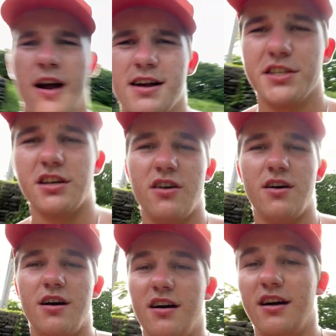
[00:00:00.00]
right, so
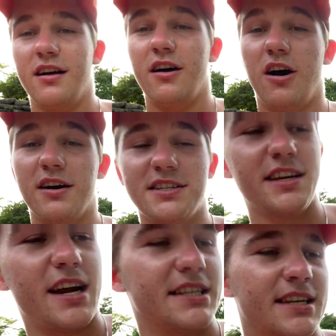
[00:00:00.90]
uh,
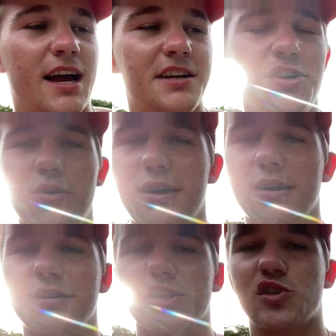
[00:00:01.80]
honestly, I decided to
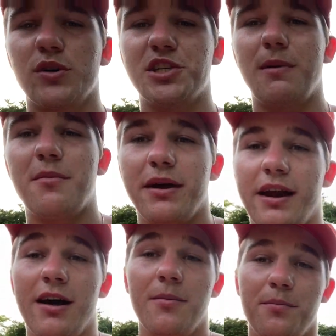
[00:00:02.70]
uh, switch my
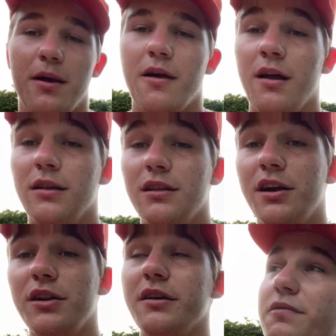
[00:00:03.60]
bait up.
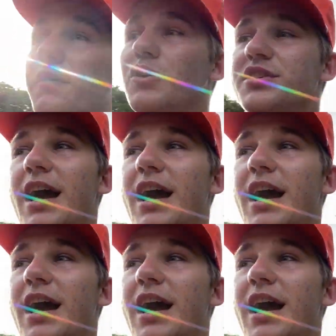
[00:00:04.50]
Literally first